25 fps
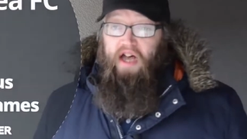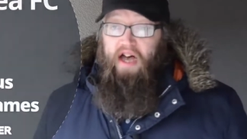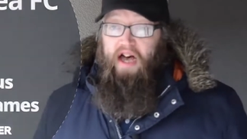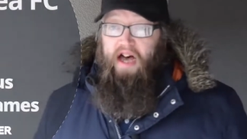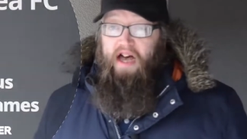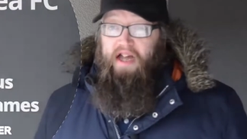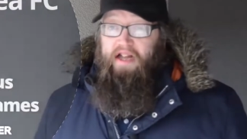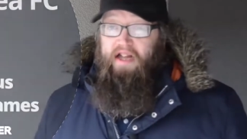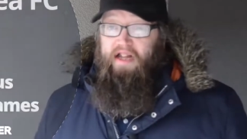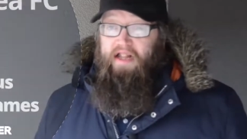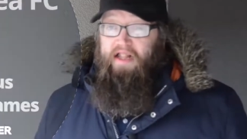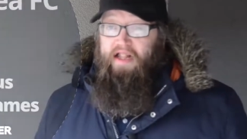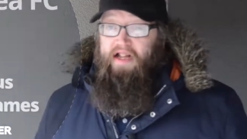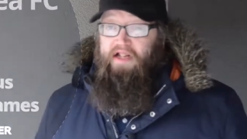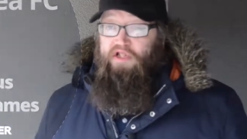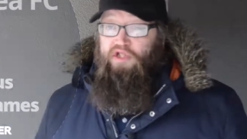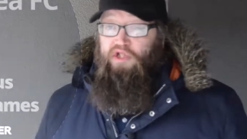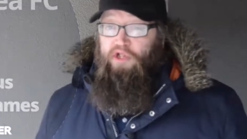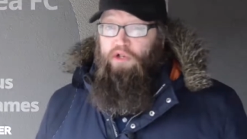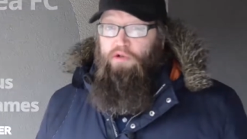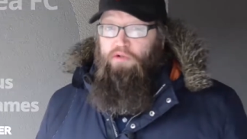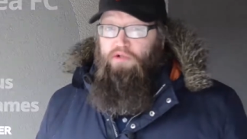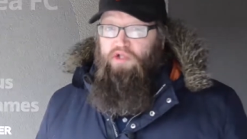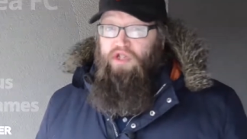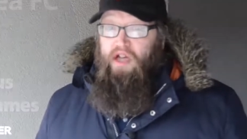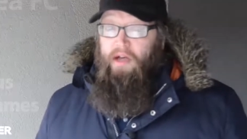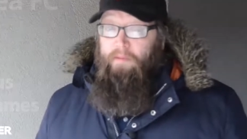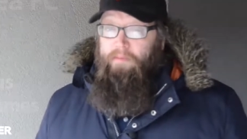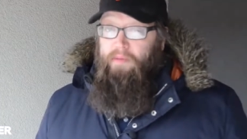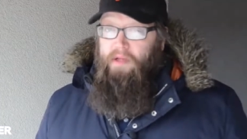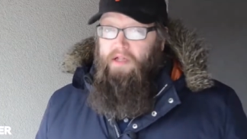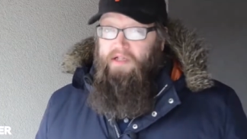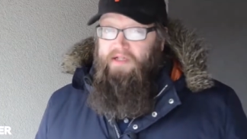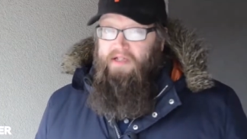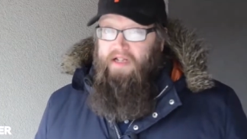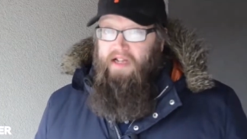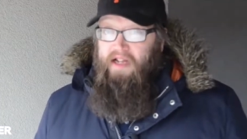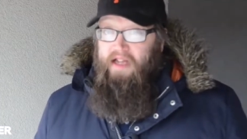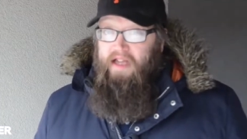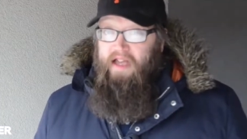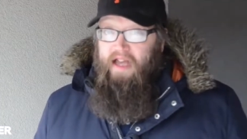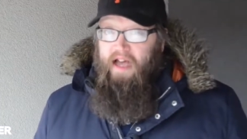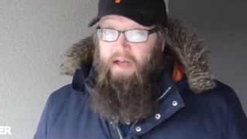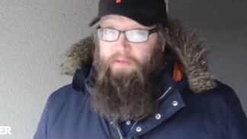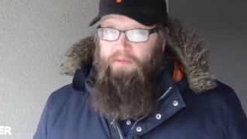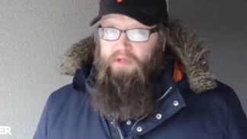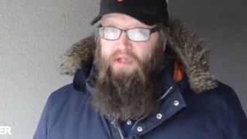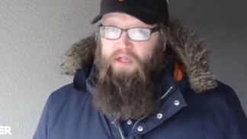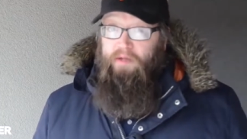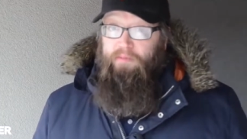and in their 2 Champions League
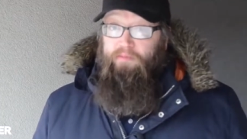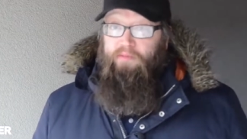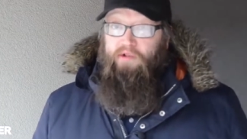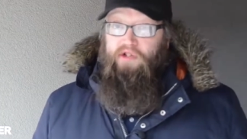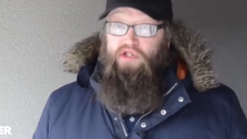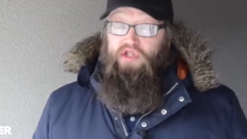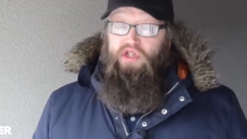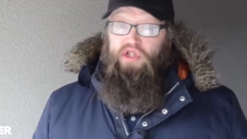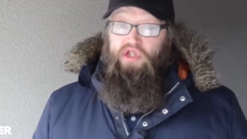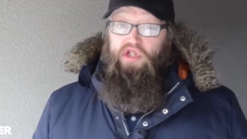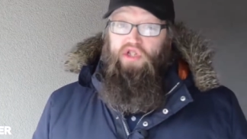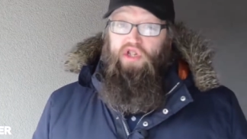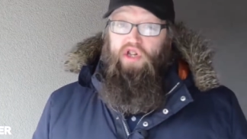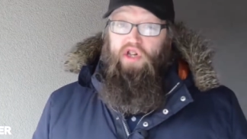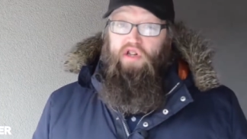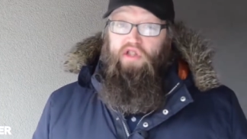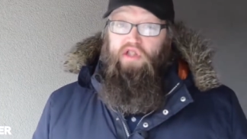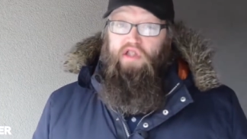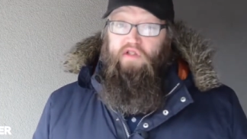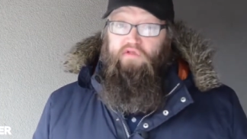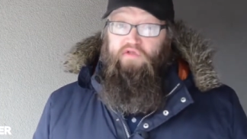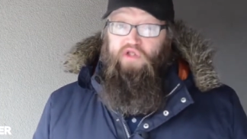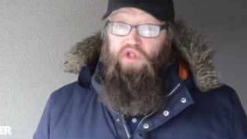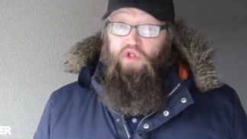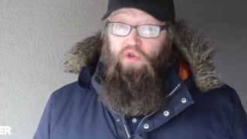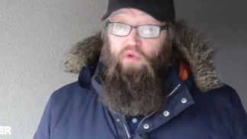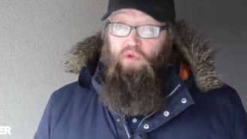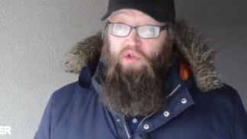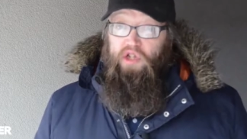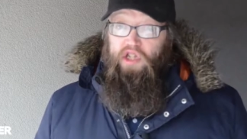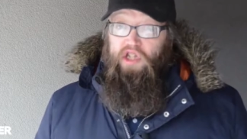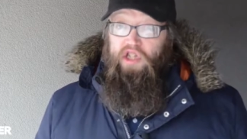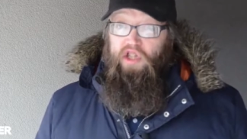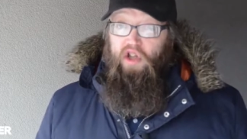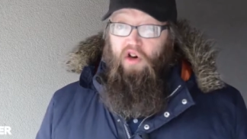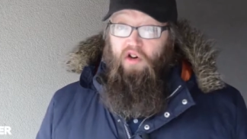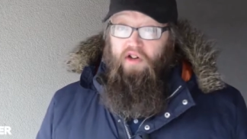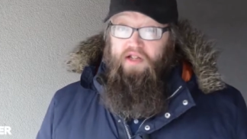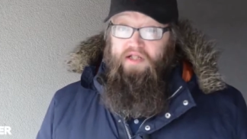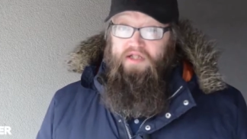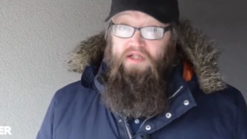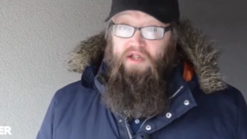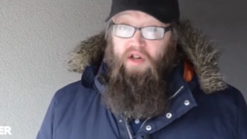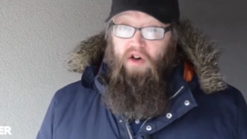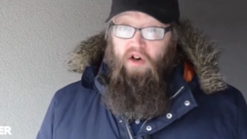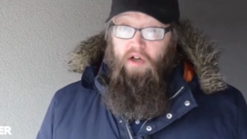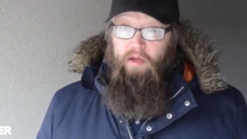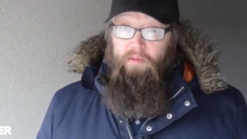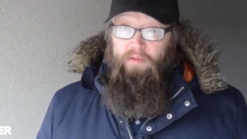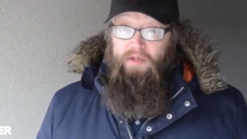games at the Bridge this year, they've scored 9
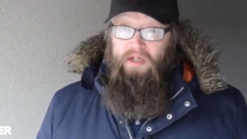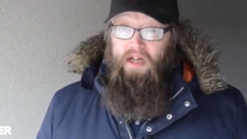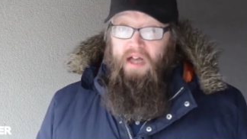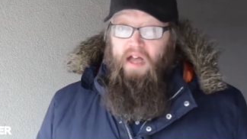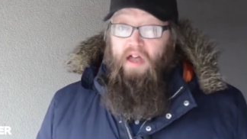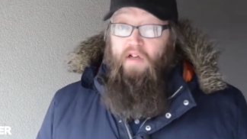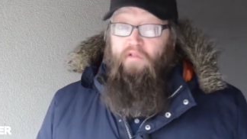times.